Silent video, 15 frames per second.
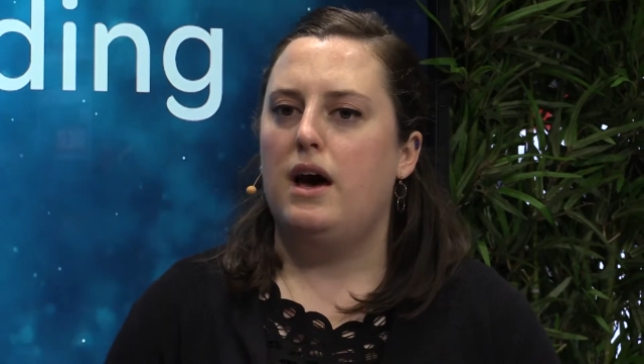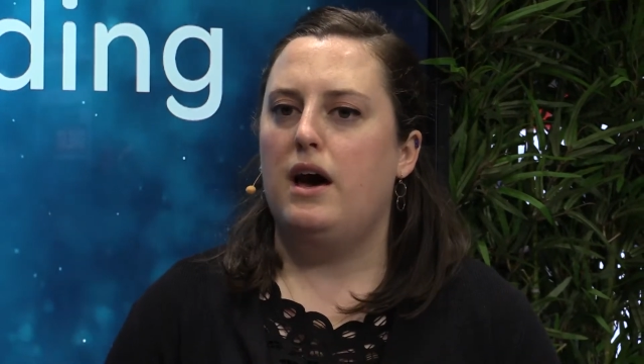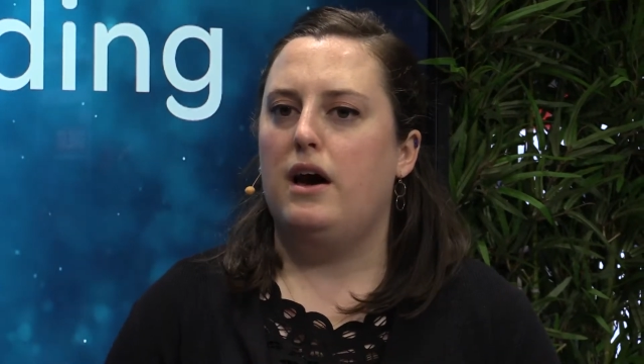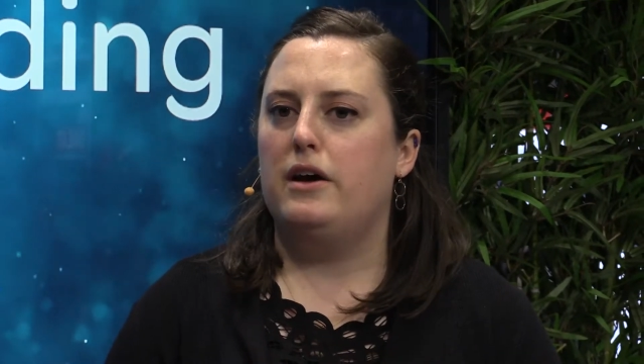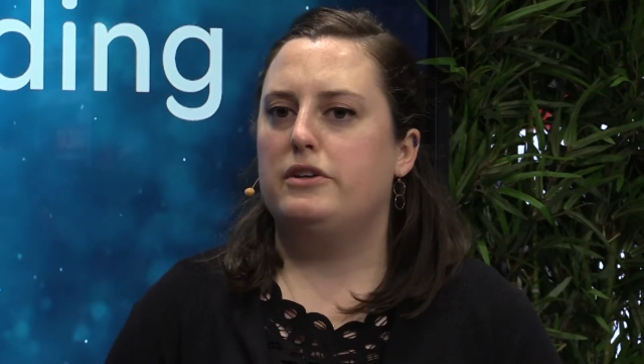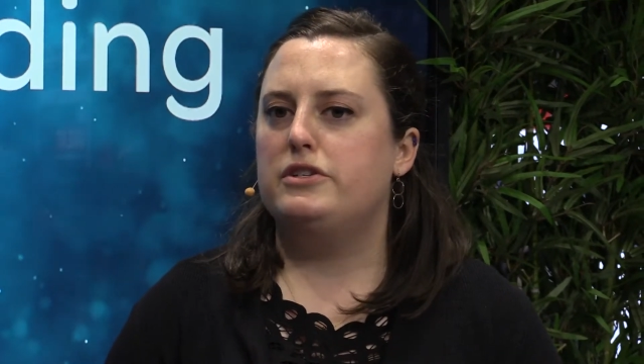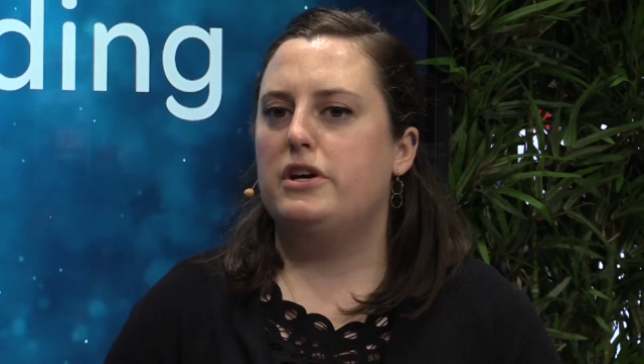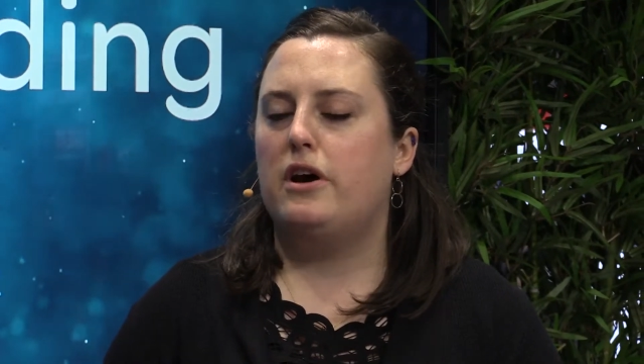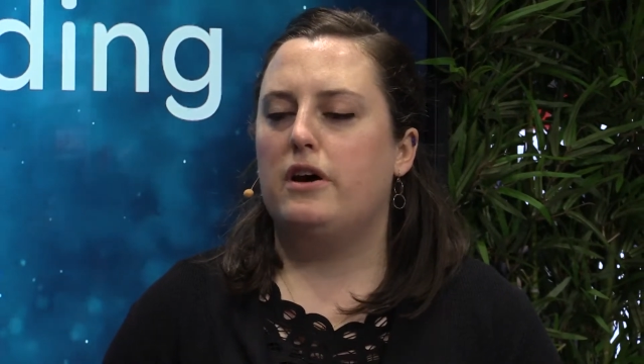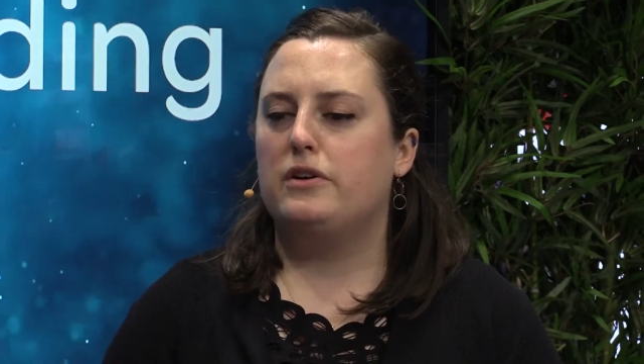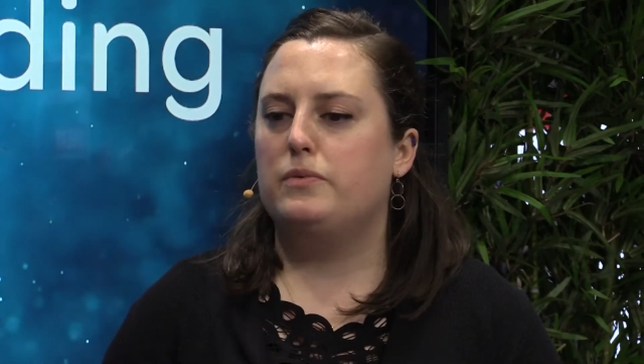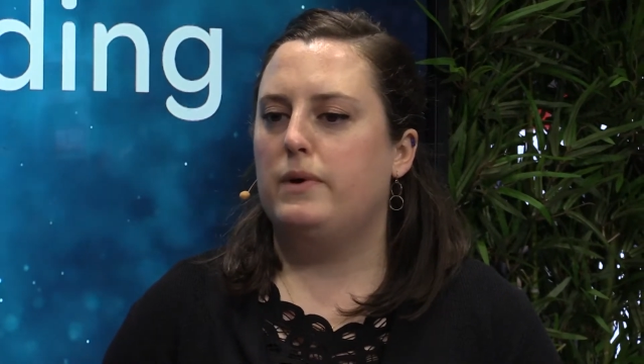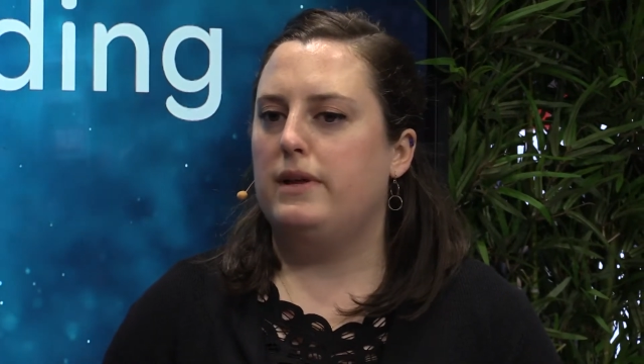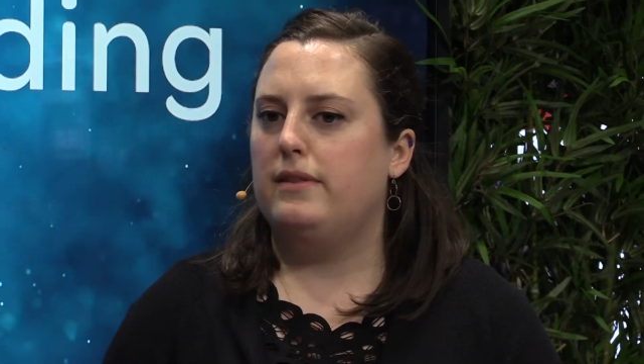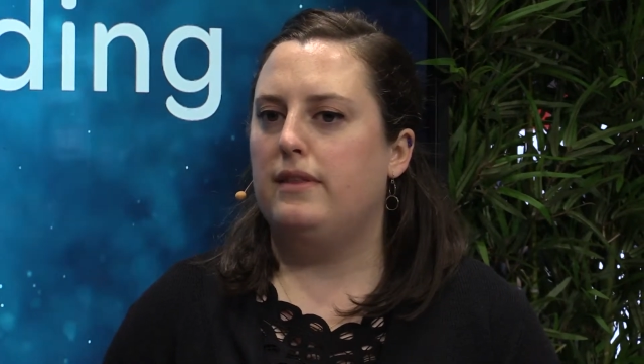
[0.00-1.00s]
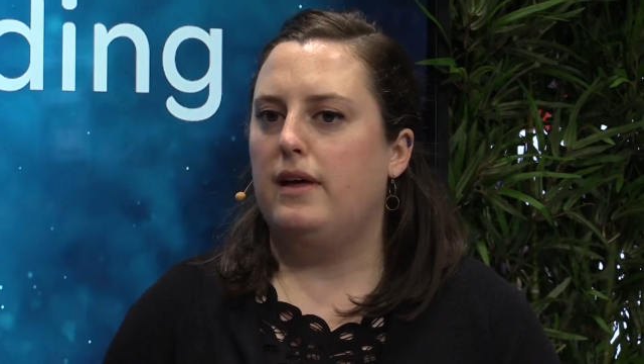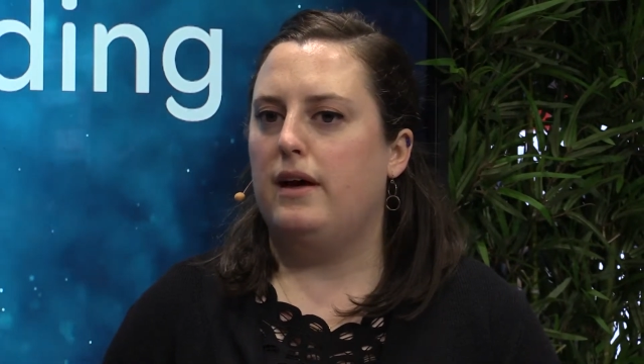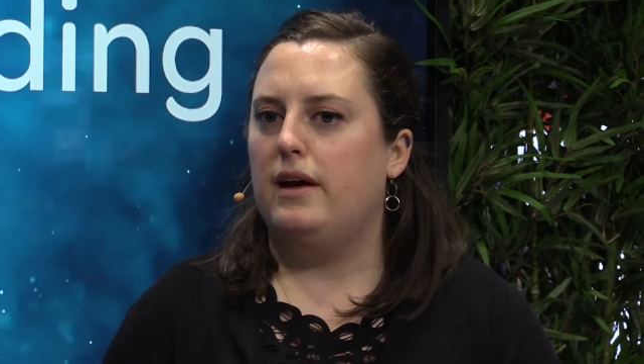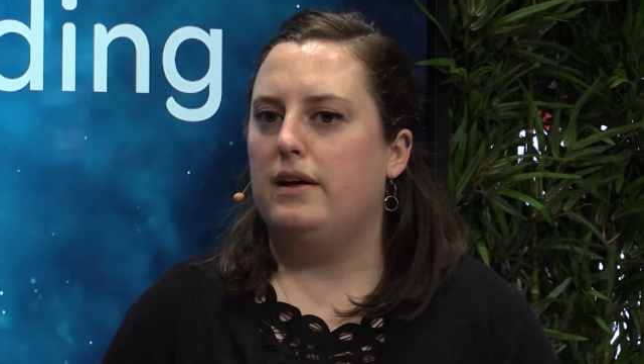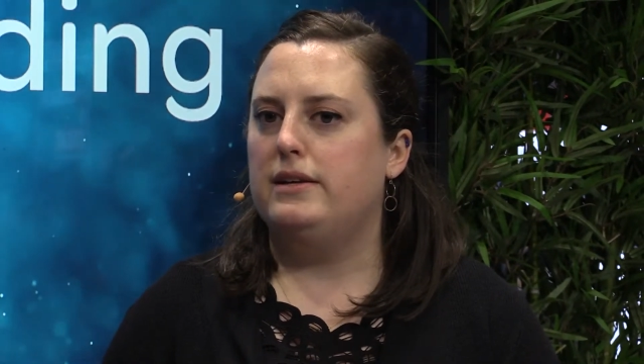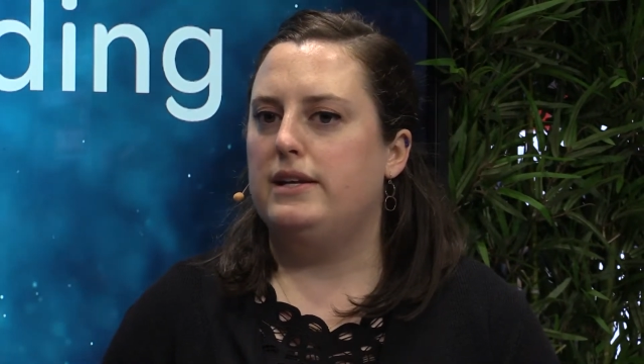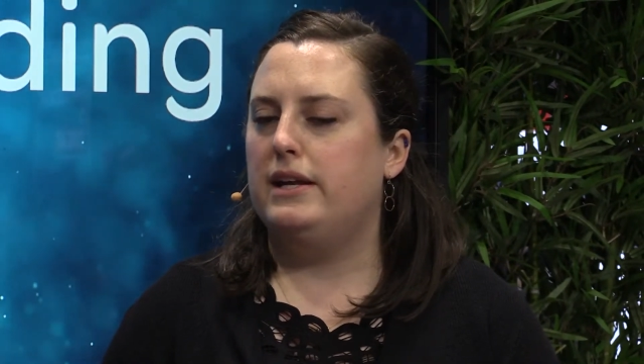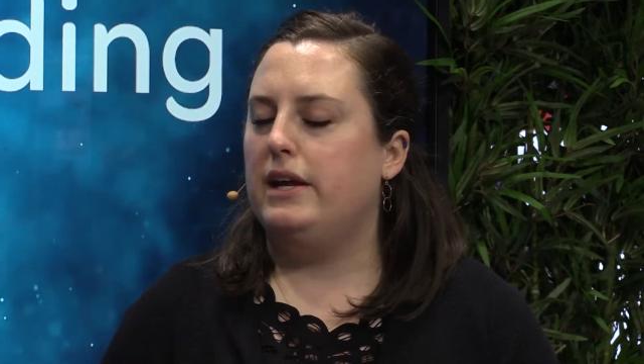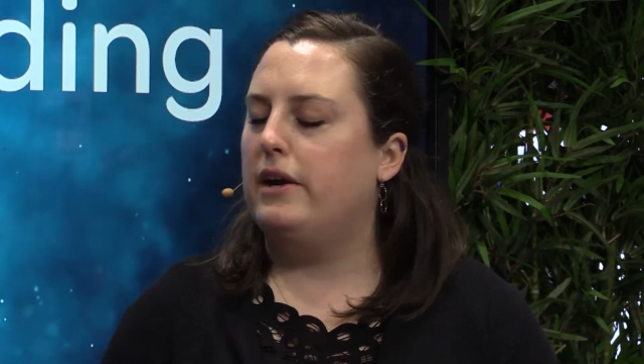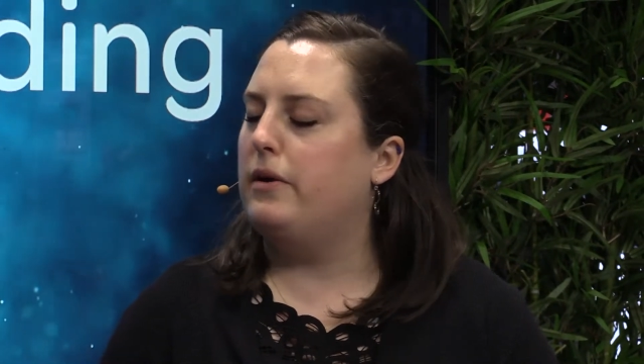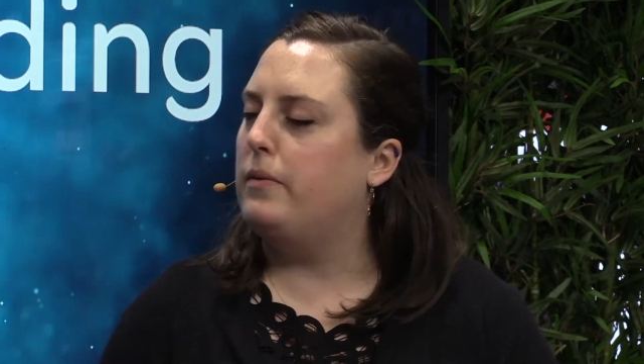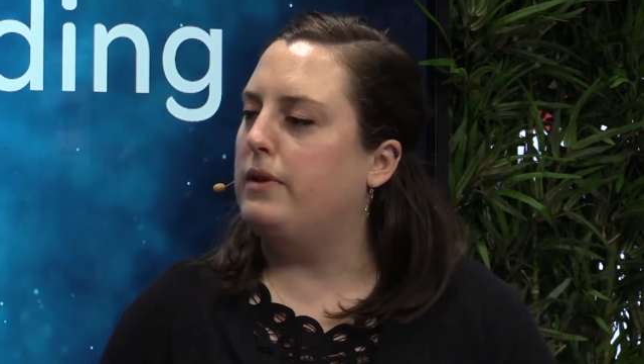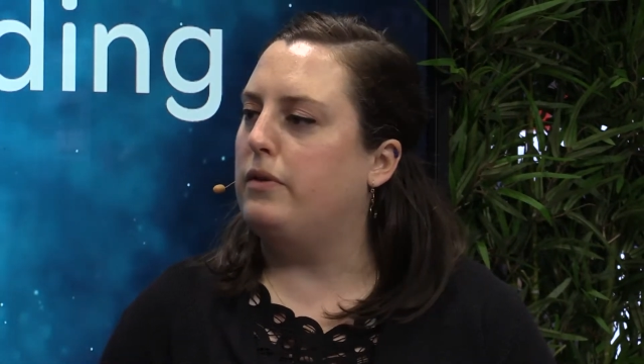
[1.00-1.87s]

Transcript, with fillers: uh, talked with uh, Didier